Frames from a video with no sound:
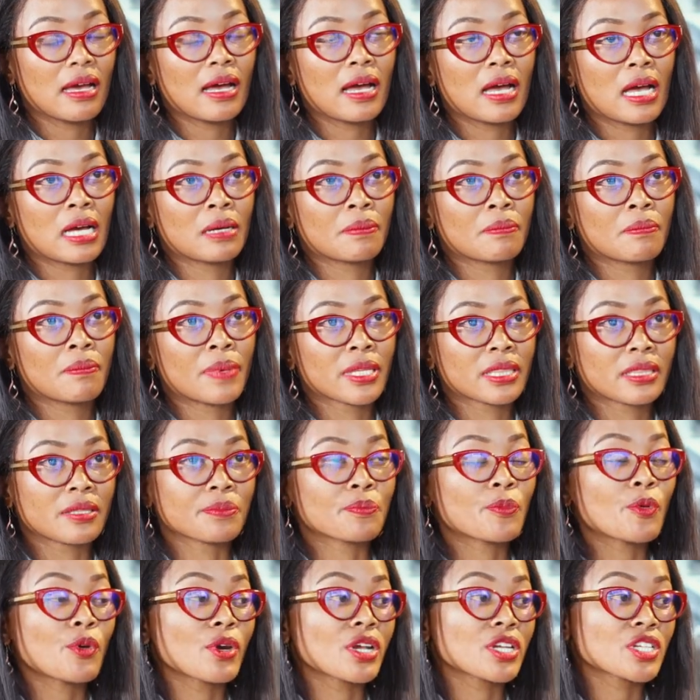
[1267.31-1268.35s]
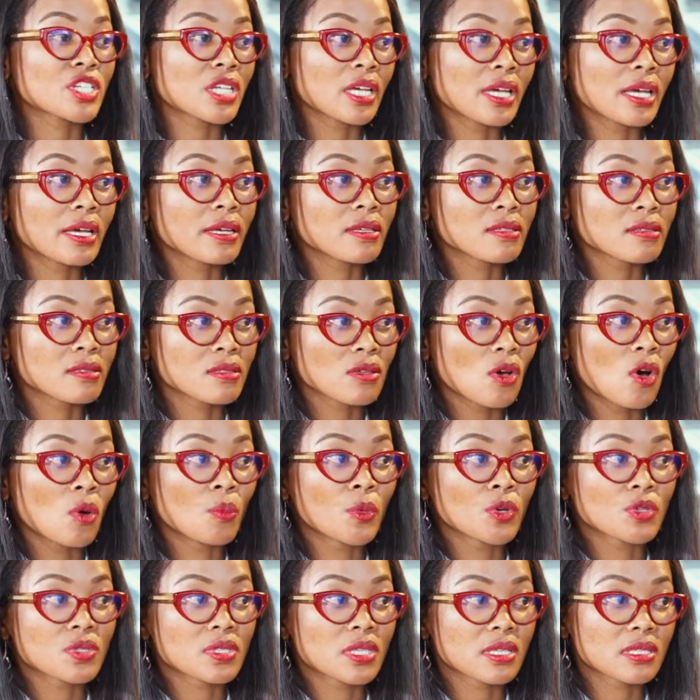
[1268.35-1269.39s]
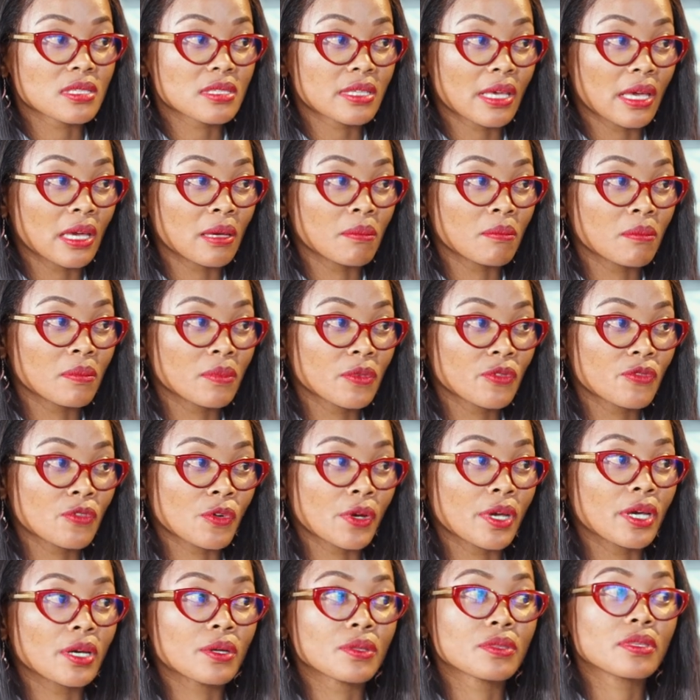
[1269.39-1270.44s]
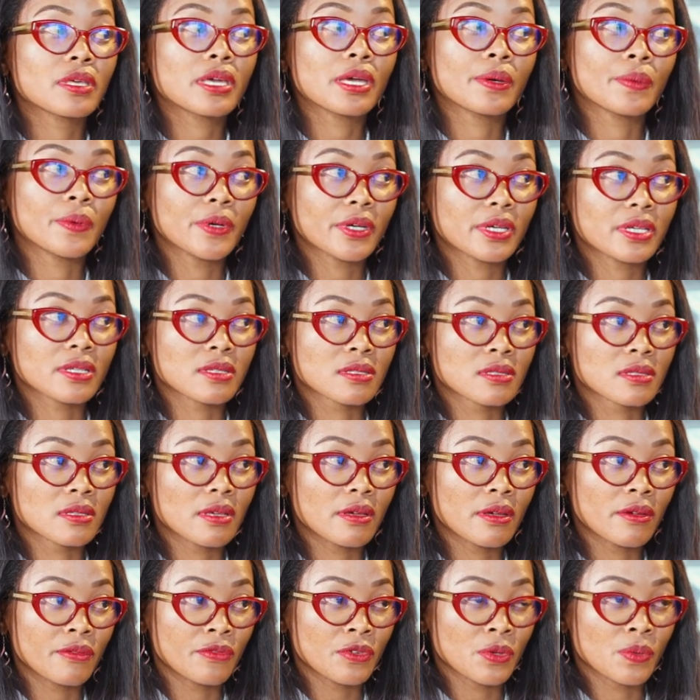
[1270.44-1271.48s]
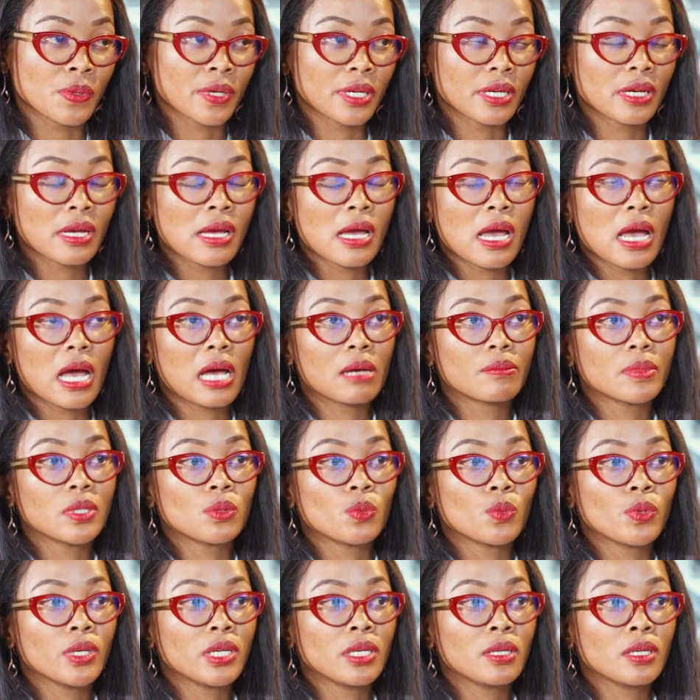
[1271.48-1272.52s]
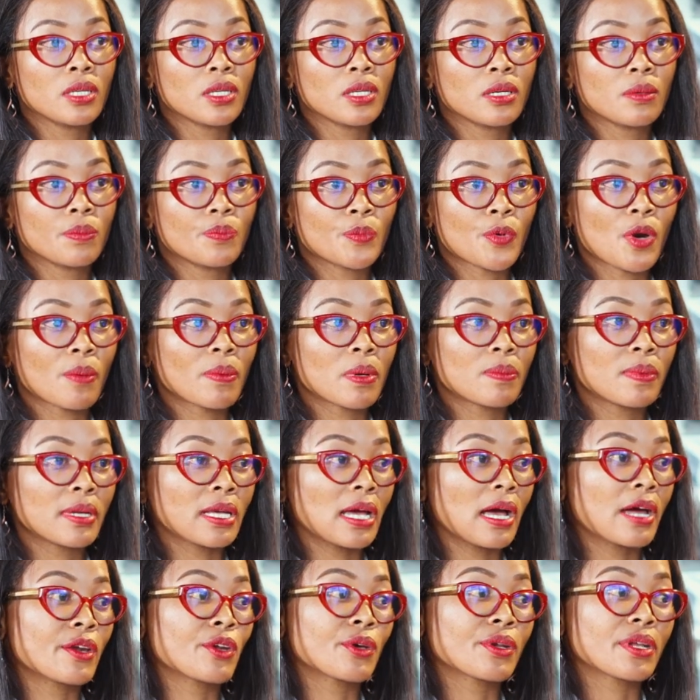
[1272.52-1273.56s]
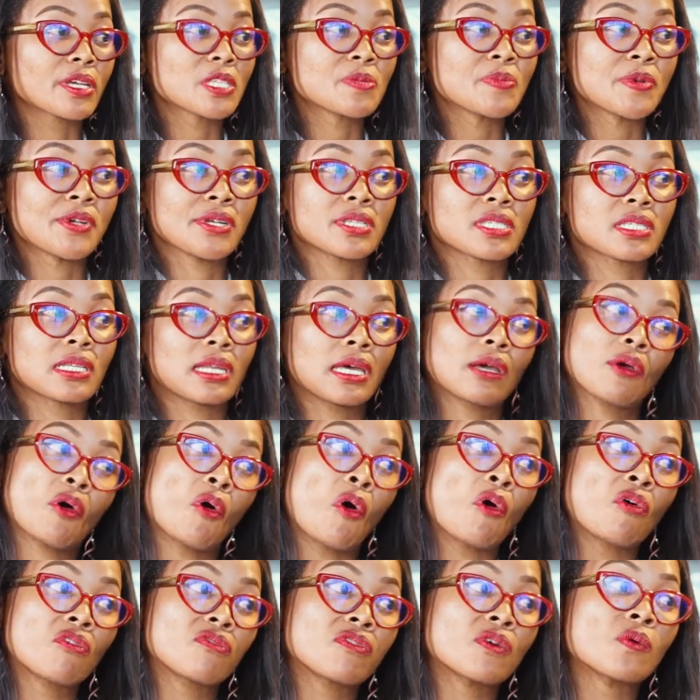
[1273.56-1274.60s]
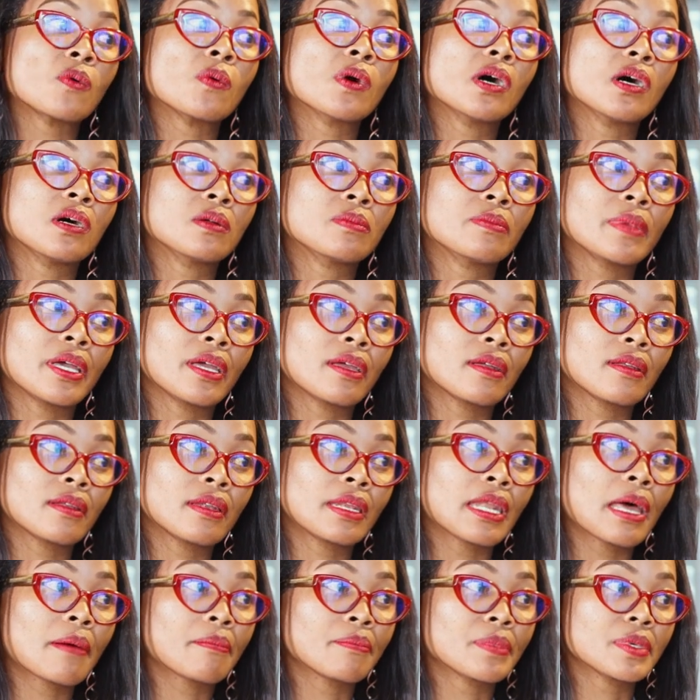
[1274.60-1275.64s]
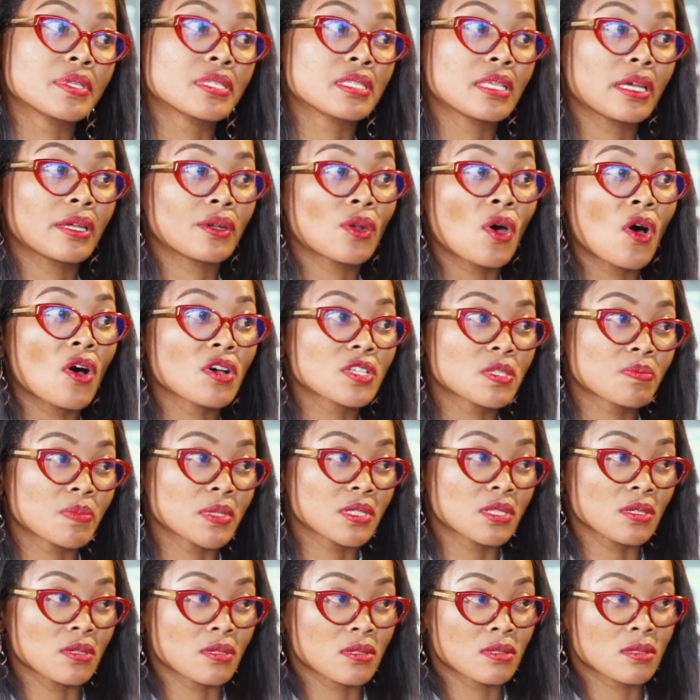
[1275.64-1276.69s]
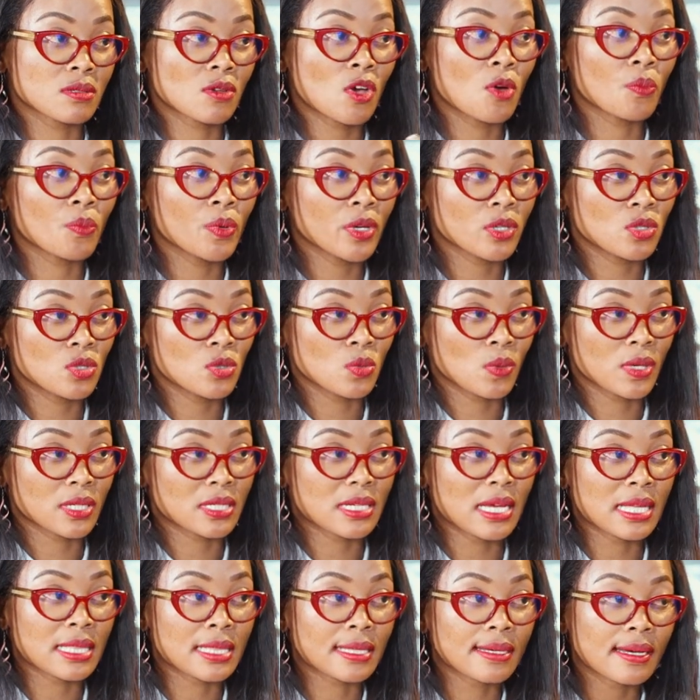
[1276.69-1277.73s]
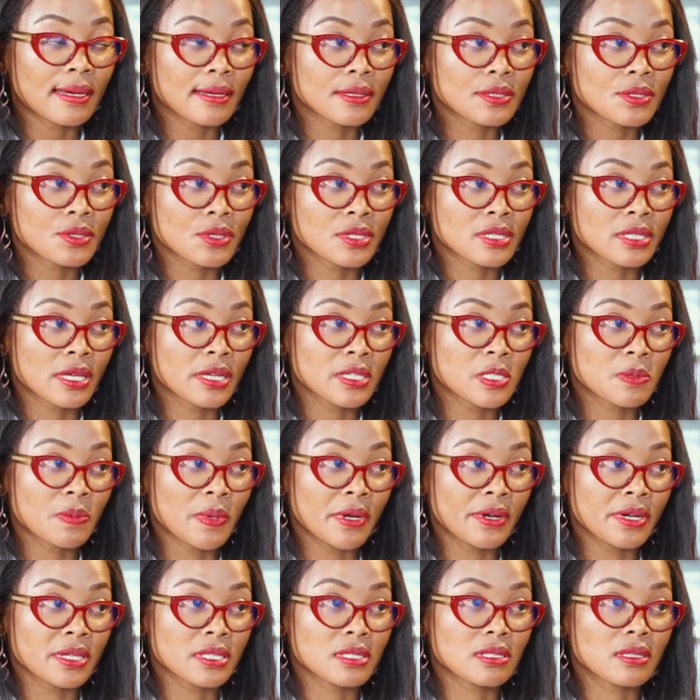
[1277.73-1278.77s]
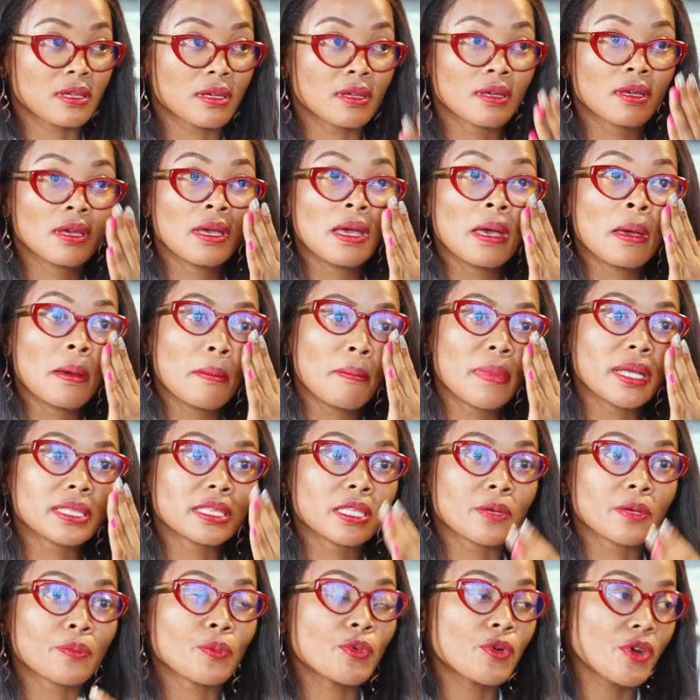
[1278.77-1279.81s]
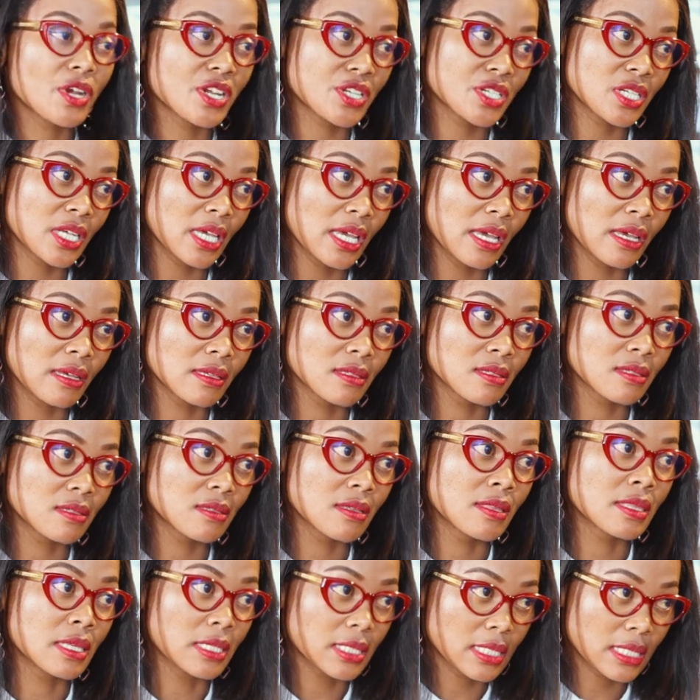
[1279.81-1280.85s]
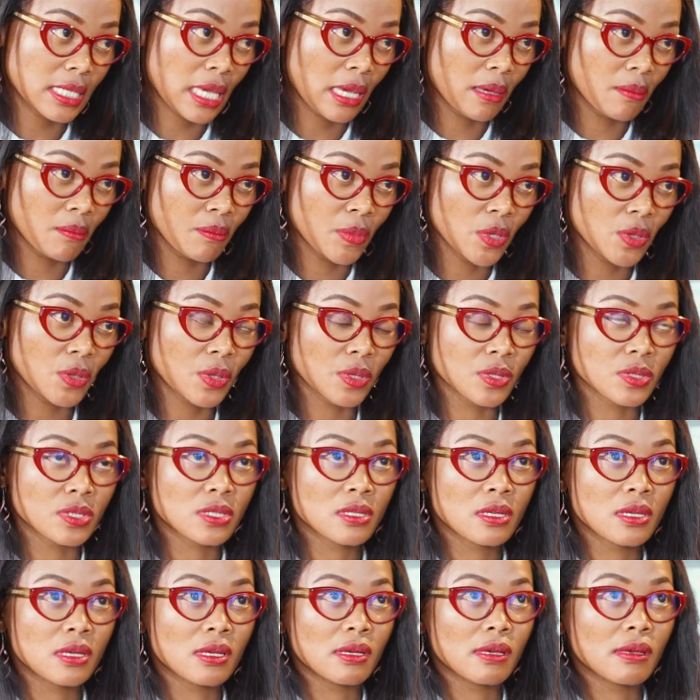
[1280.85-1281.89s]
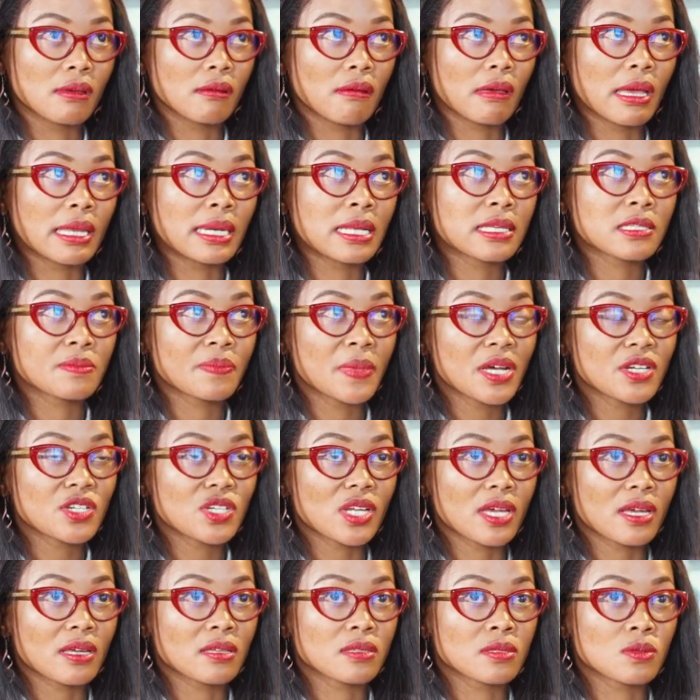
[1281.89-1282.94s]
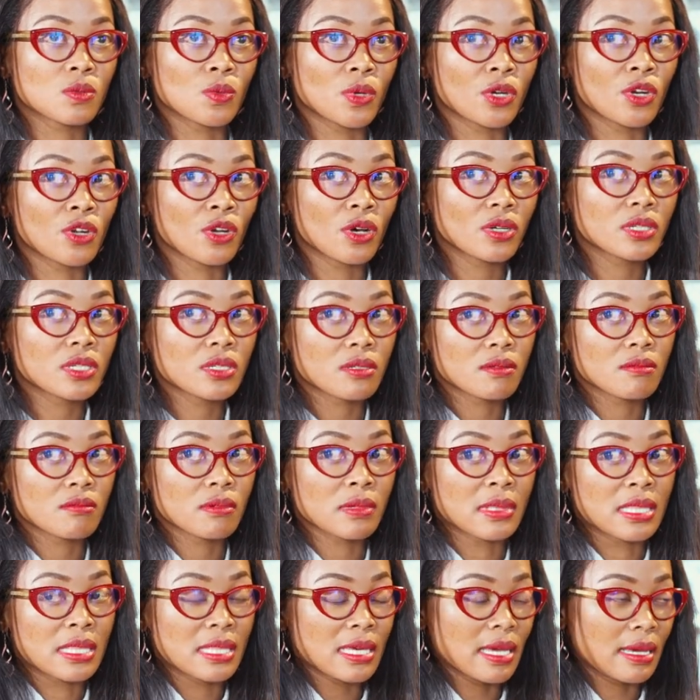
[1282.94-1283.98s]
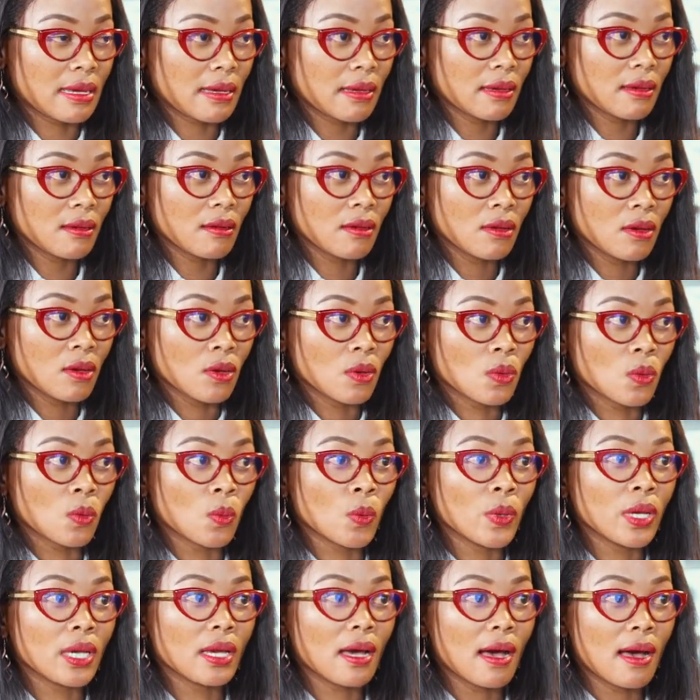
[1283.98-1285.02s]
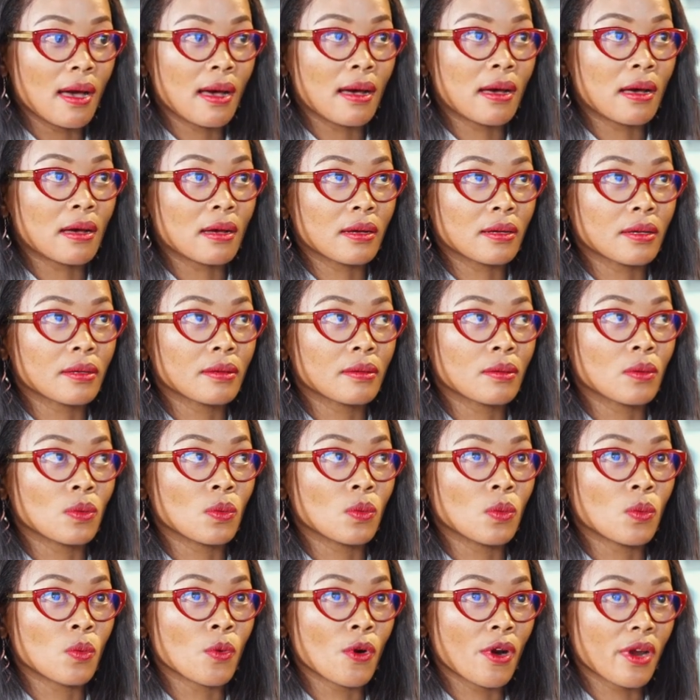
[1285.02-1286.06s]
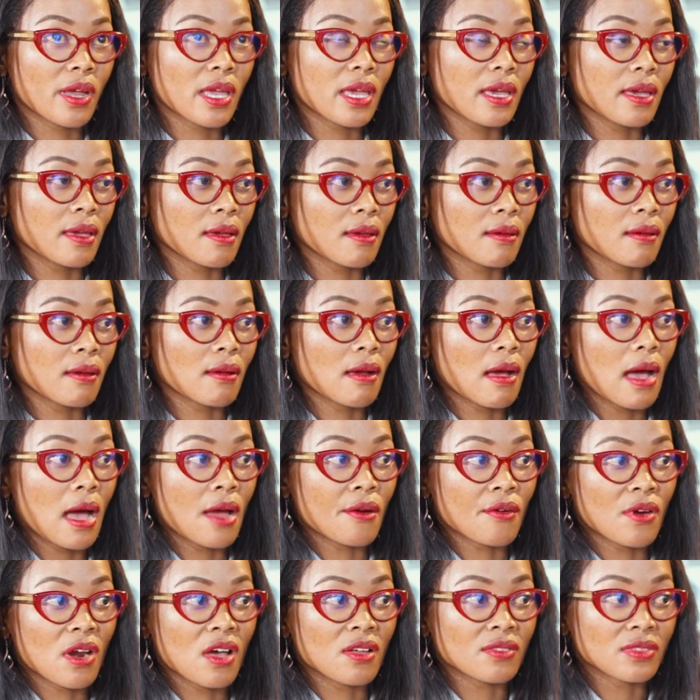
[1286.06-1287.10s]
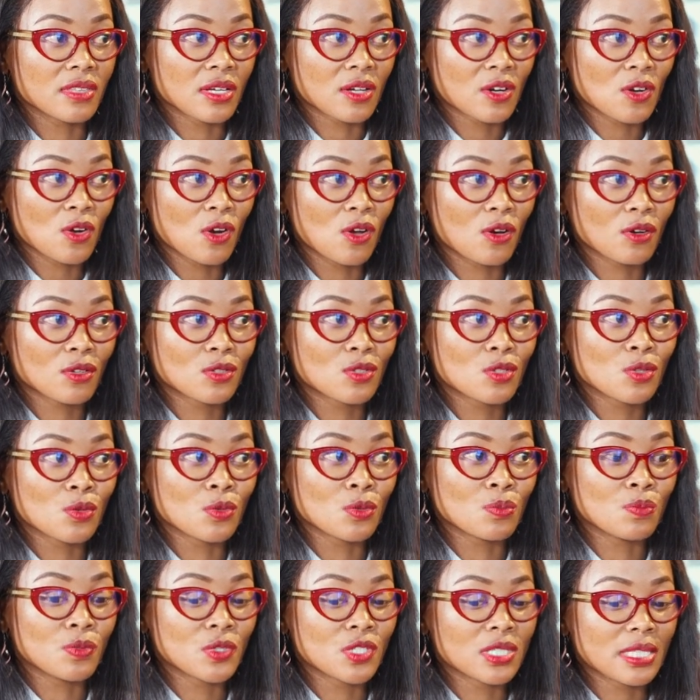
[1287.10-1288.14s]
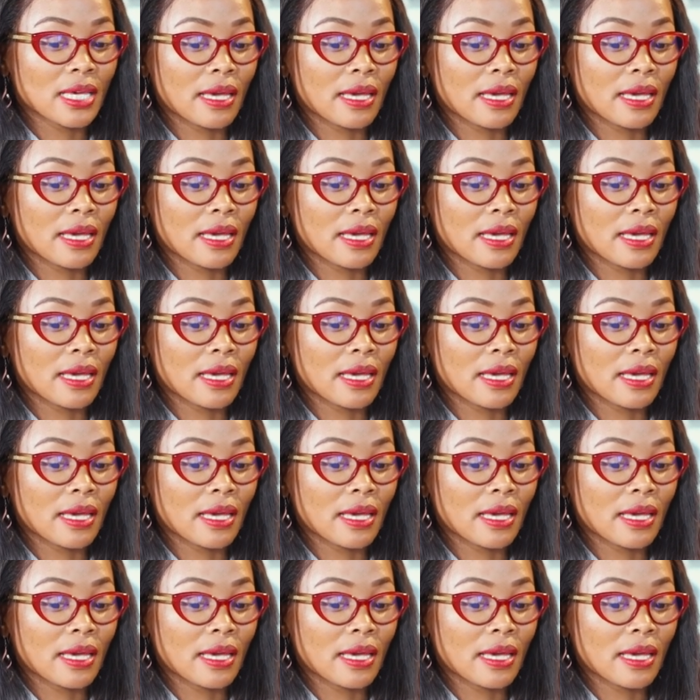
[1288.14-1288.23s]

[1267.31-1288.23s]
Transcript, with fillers: Um, but the pressure is almost the same for mm. healthcare workers everywhere. I mm. mean, we probably are not experiencing like overwhelming numbers in hospitals compared to what other countries are experiencing, but the pressure is the same mm. because, mm. in as much as we're not there, we mm. are working around the clock to mm.